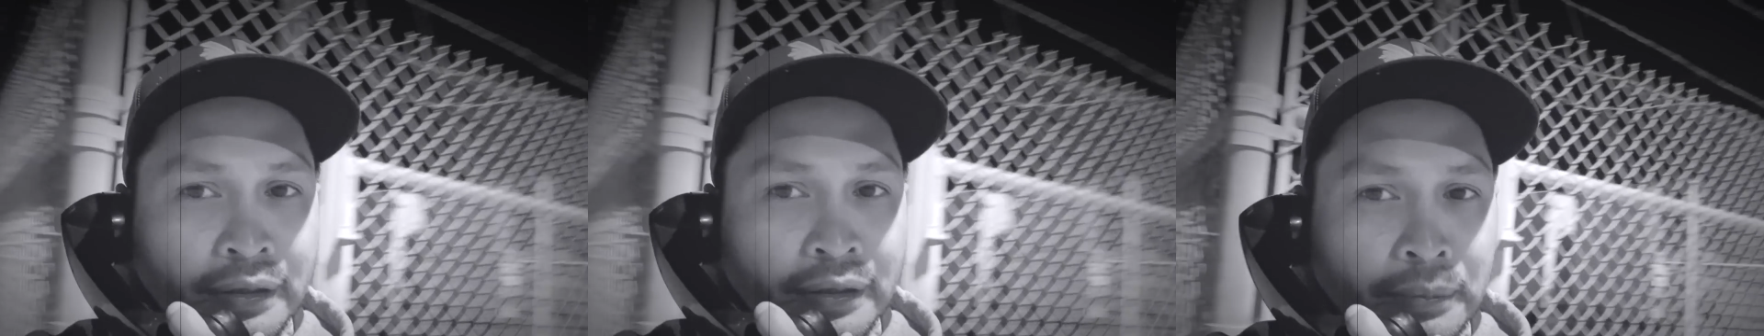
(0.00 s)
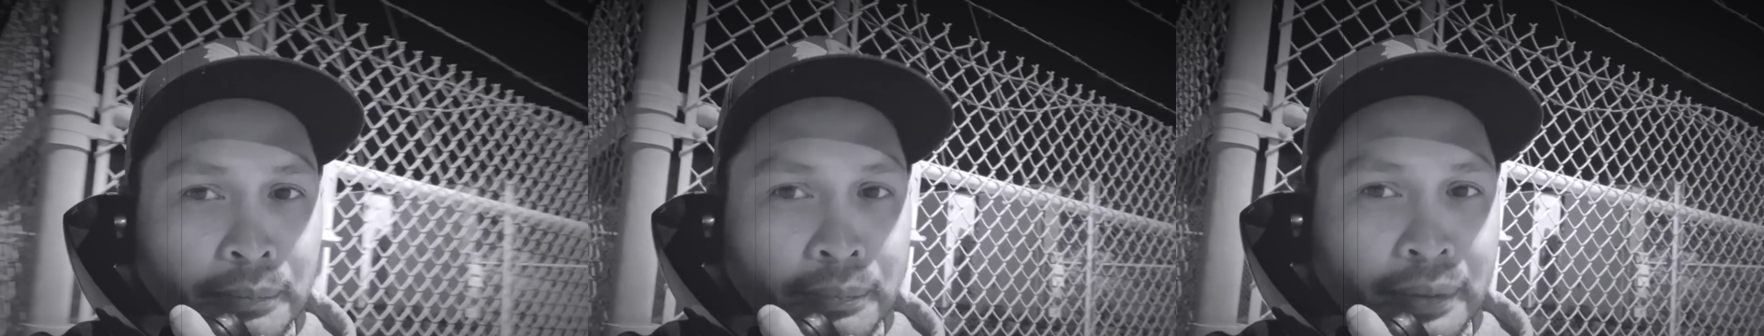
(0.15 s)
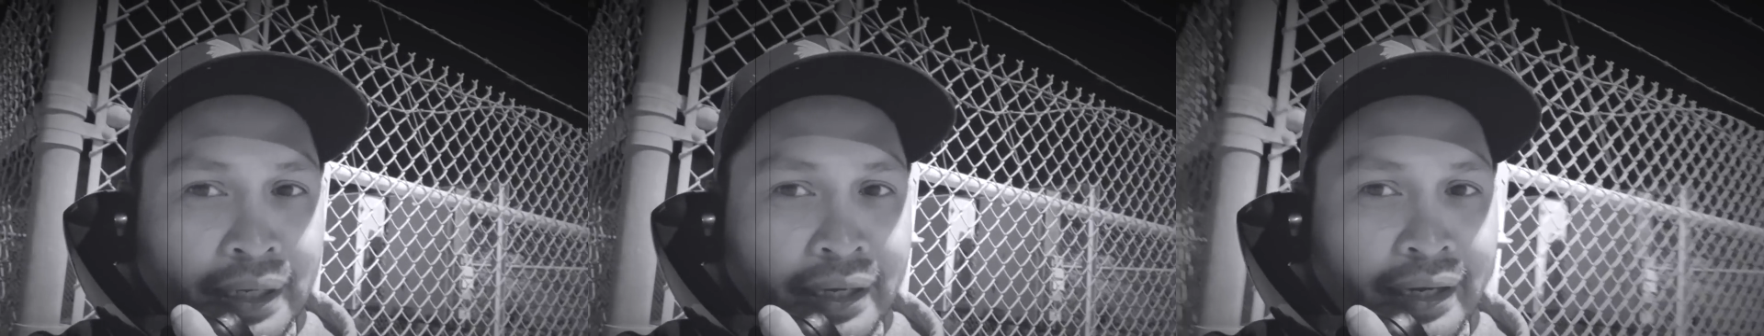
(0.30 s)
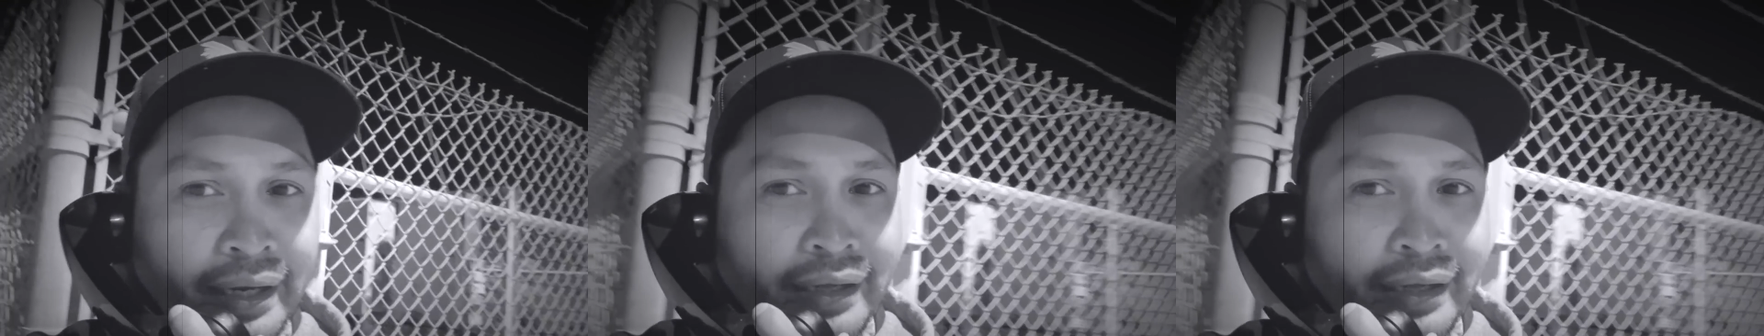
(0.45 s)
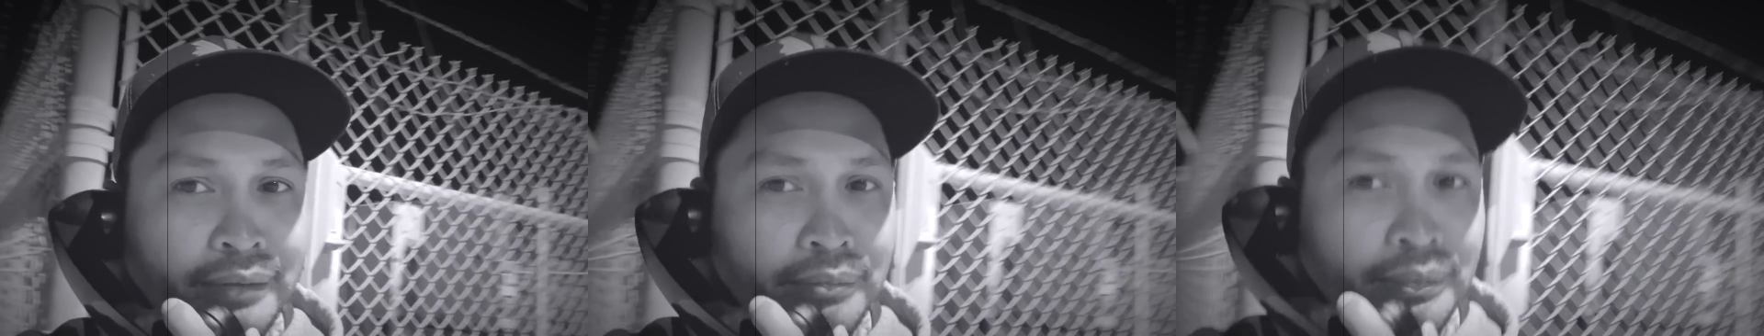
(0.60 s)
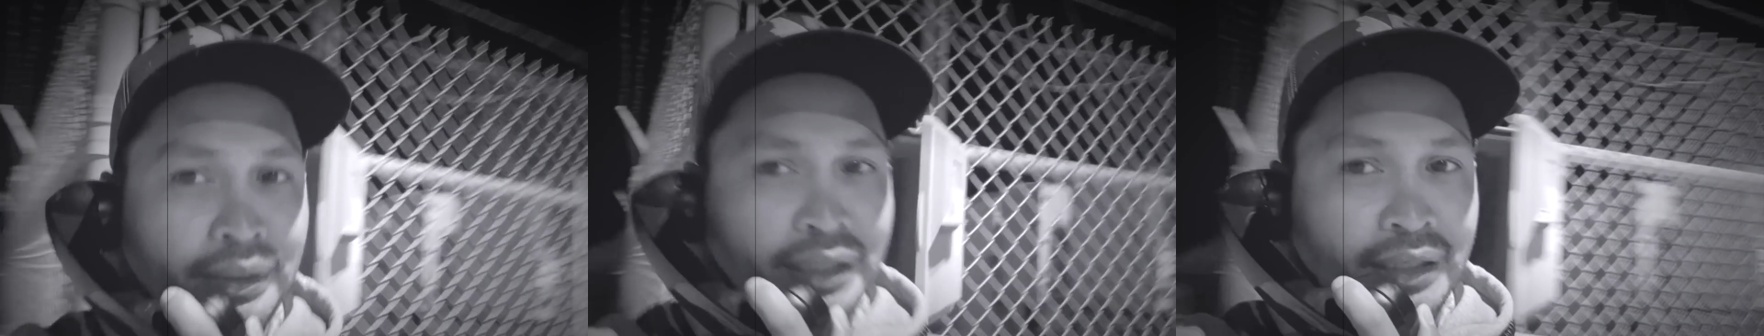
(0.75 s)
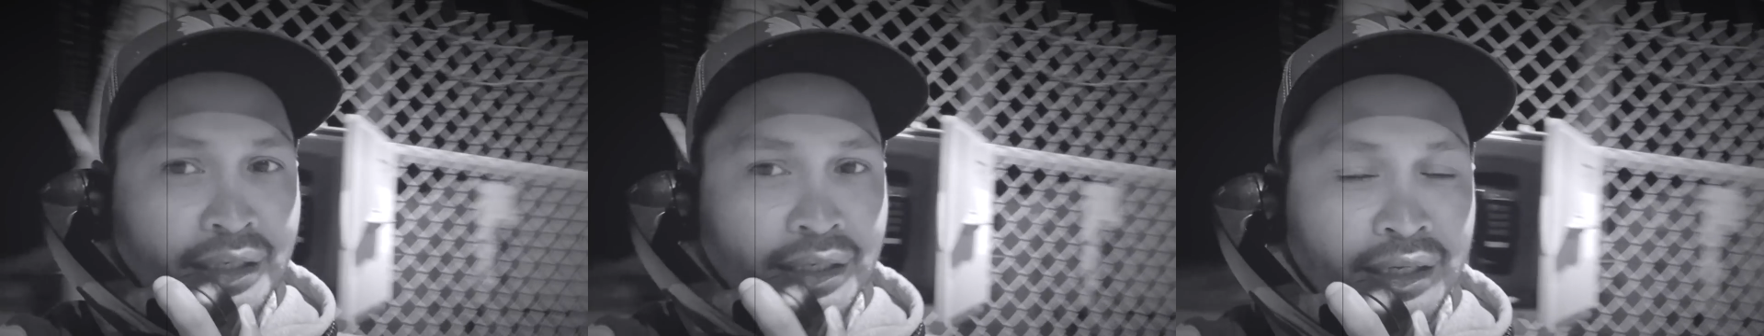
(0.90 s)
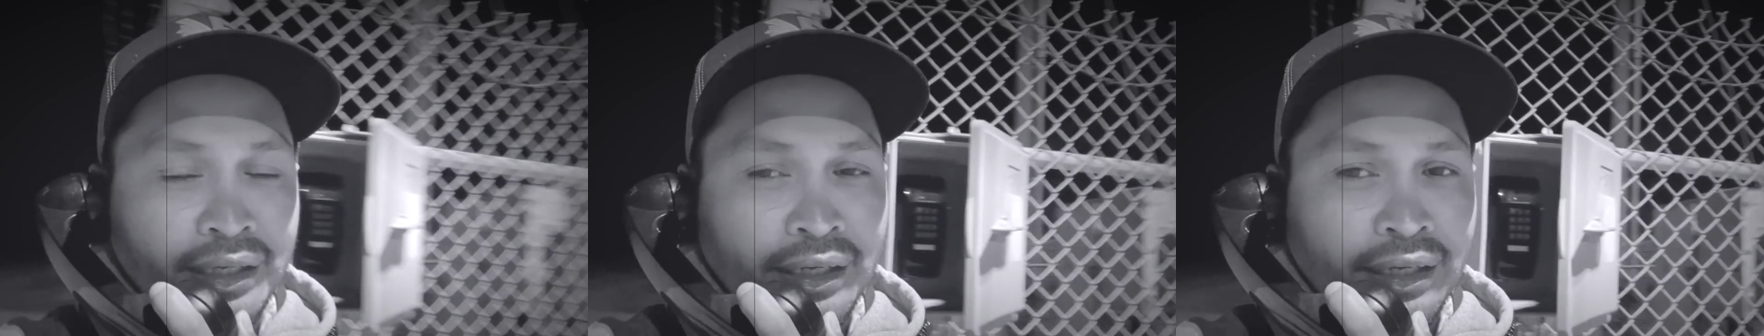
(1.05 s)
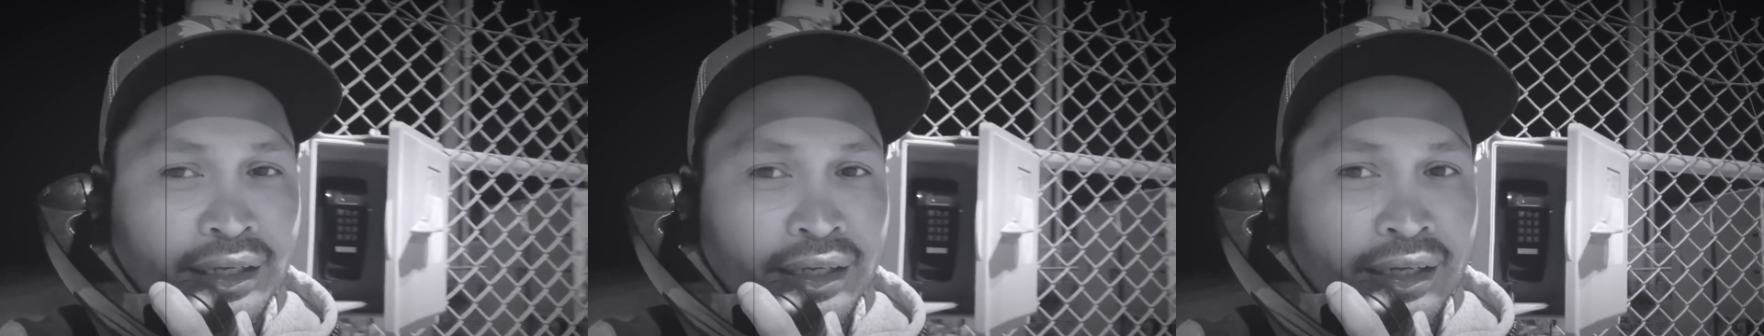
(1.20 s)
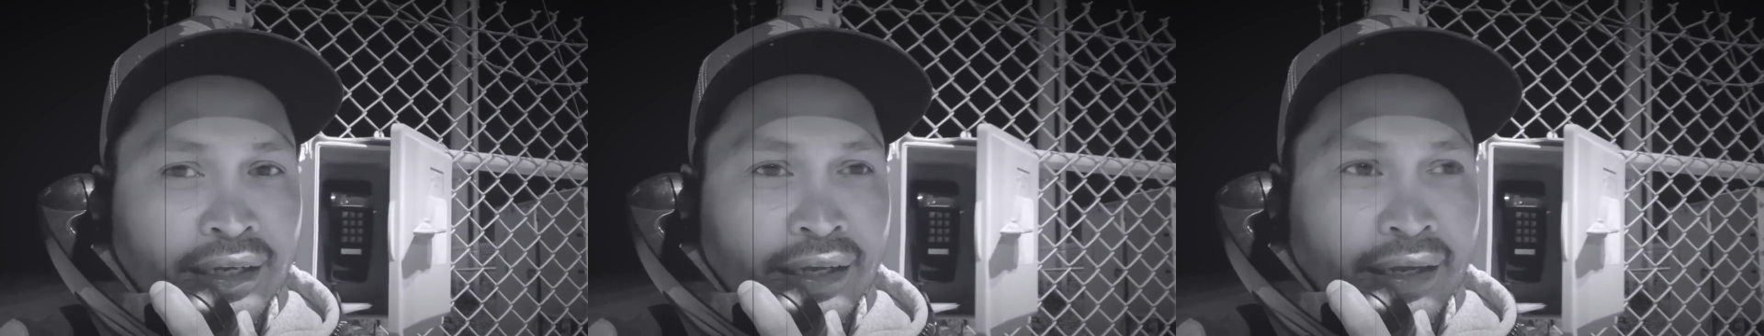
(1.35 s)
behind me
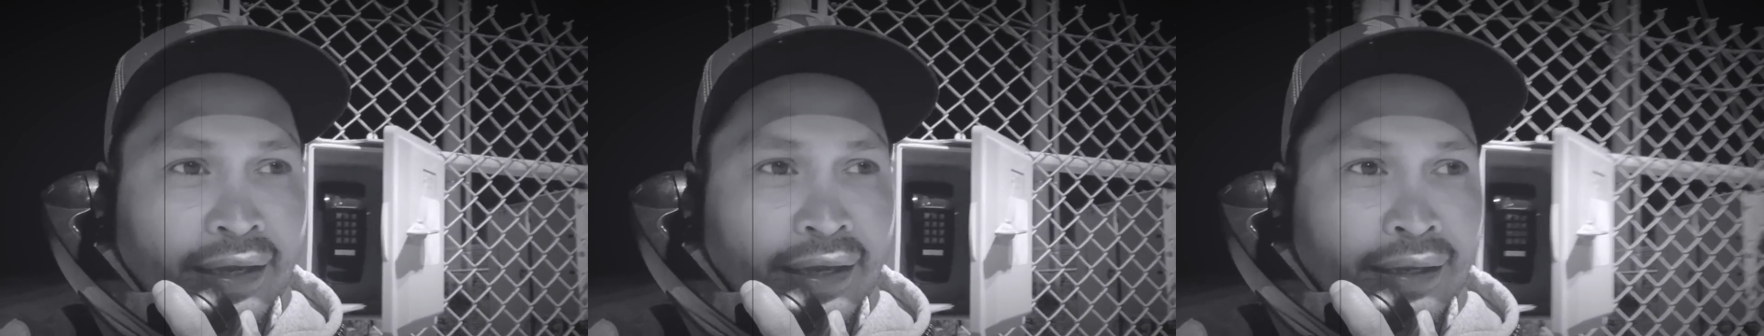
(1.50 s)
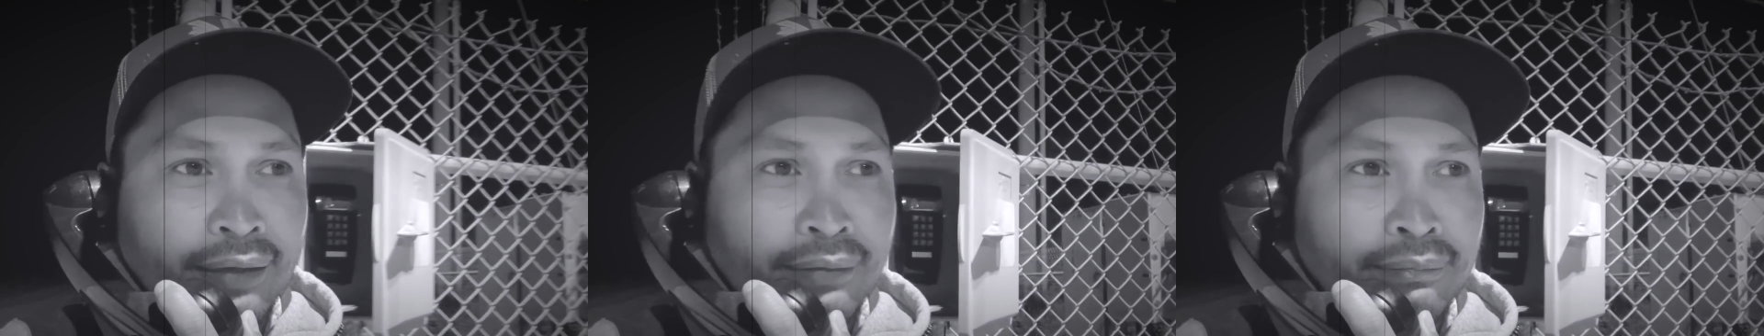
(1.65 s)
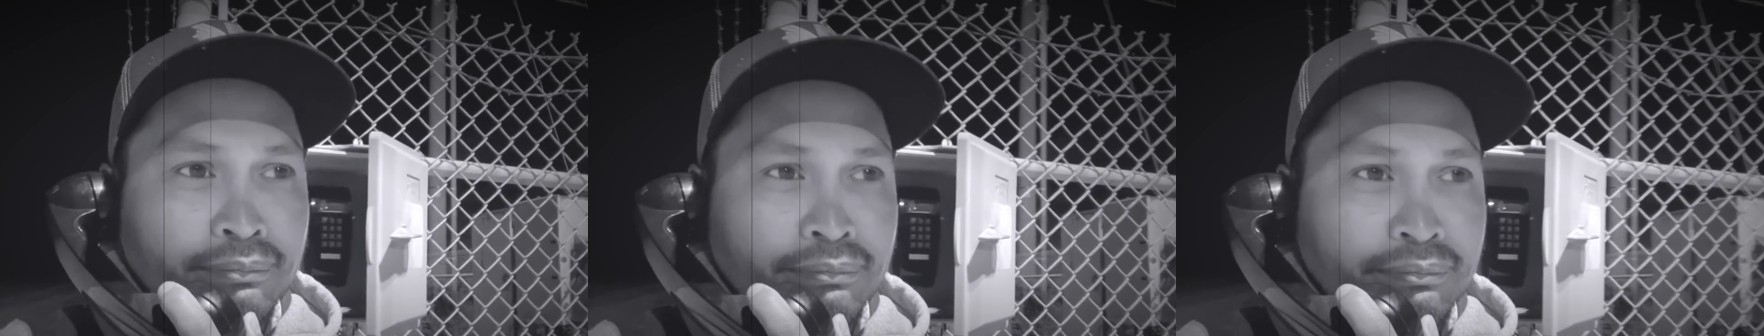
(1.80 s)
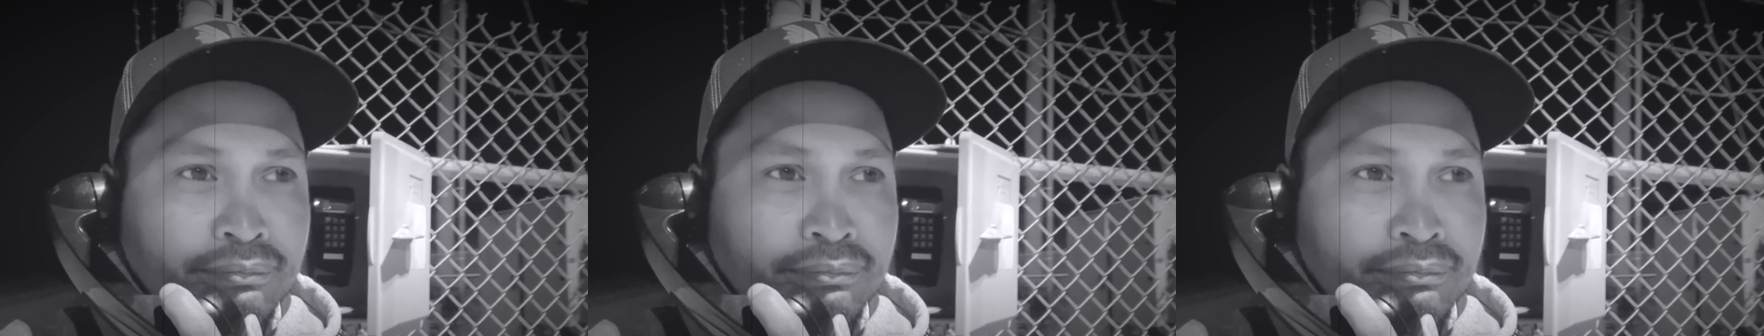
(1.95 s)
and,